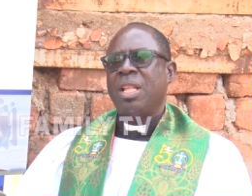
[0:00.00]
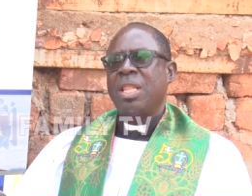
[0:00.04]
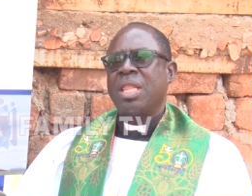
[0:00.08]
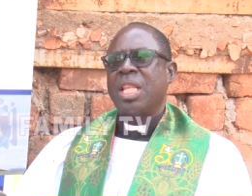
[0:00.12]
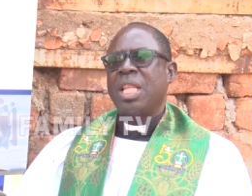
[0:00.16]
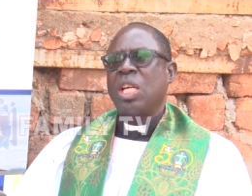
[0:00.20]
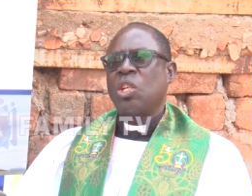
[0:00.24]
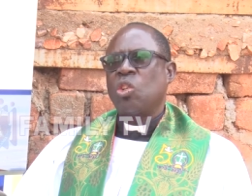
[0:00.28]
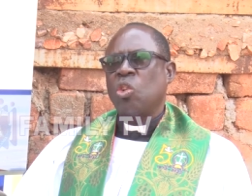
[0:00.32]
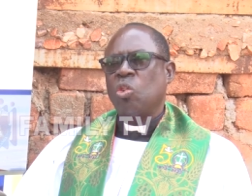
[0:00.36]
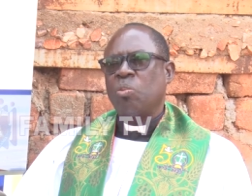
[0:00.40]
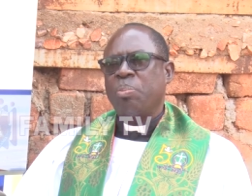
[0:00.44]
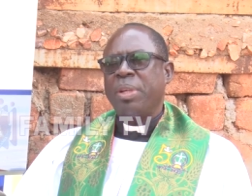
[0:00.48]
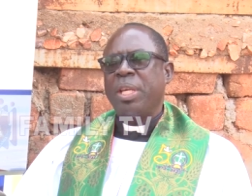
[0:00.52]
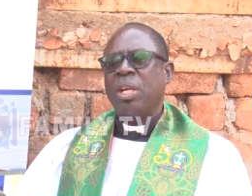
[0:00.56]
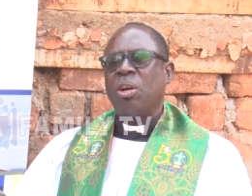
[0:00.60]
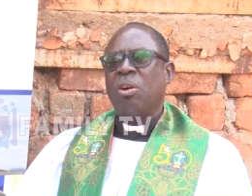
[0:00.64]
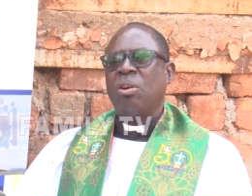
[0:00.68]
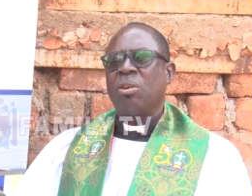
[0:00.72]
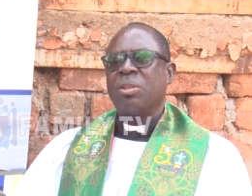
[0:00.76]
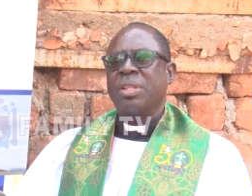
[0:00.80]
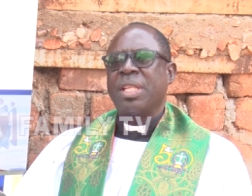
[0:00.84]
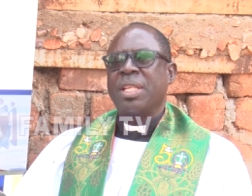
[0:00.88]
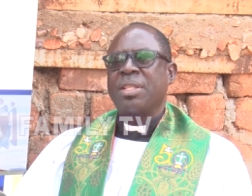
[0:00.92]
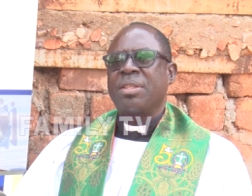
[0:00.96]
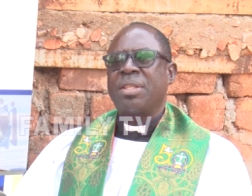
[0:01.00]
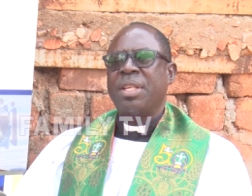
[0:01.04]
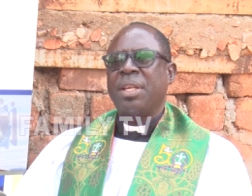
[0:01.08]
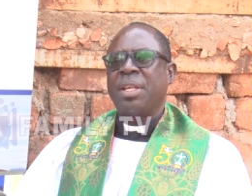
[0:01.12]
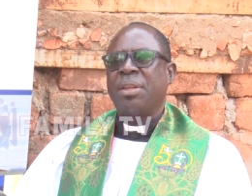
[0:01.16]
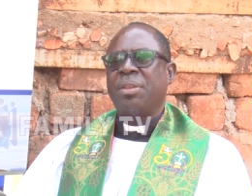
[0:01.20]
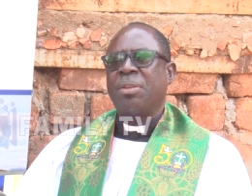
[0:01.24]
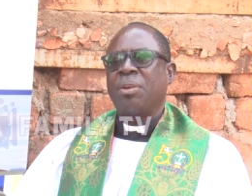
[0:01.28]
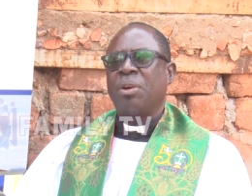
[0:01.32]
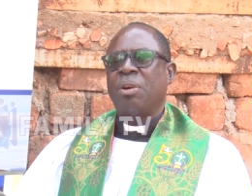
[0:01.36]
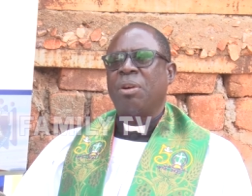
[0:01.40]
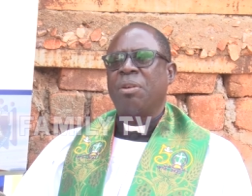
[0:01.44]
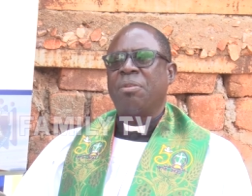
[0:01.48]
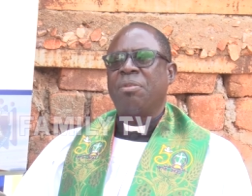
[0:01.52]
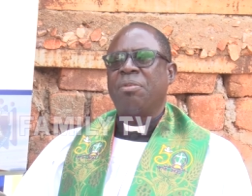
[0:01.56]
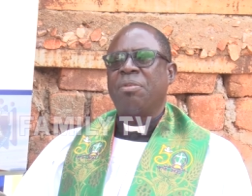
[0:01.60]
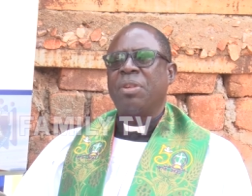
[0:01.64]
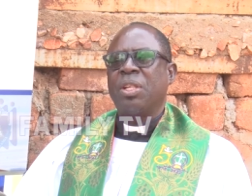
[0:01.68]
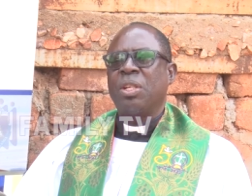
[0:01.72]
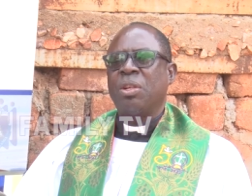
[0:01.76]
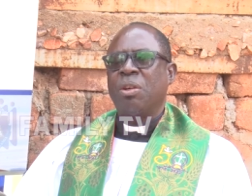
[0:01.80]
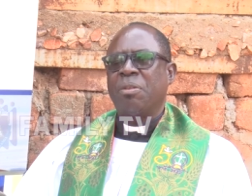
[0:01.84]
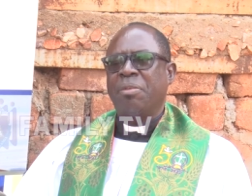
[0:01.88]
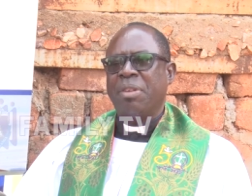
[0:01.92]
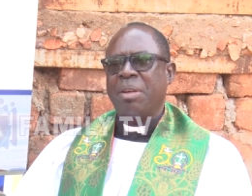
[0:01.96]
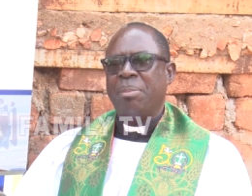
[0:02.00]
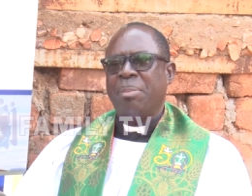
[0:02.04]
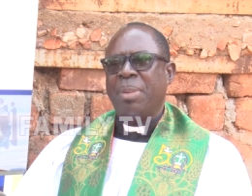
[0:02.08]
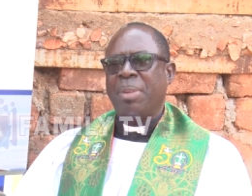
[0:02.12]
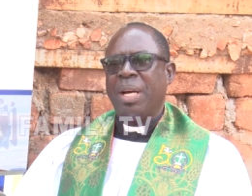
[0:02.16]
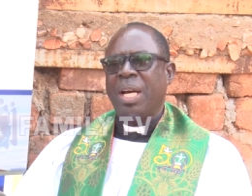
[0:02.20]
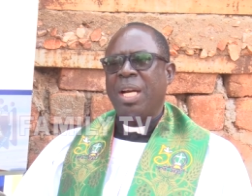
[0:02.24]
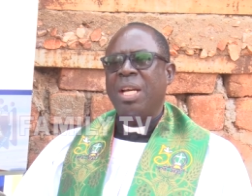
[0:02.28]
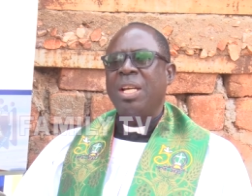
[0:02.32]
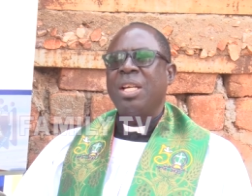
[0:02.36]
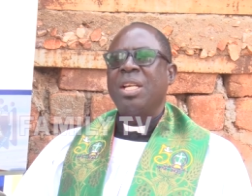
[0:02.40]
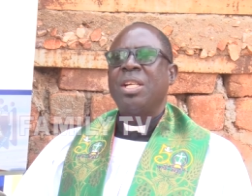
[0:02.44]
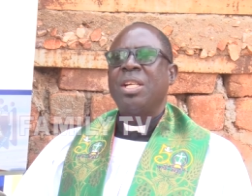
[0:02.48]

that will be on the 6th of November,